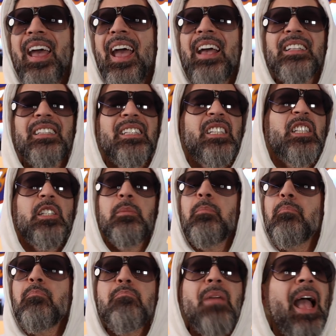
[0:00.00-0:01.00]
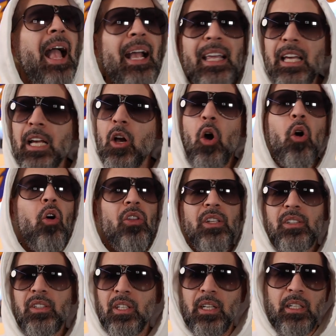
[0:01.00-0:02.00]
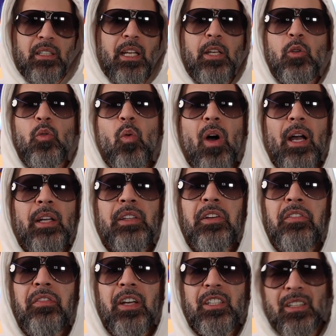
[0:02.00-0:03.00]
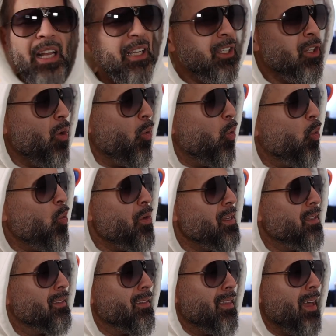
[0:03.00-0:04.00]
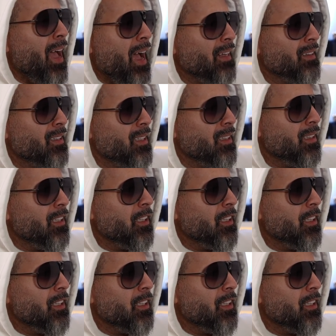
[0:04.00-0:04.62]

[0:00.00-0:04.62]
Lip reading: and smacking all the titties that you want in the face like, yo, who is that?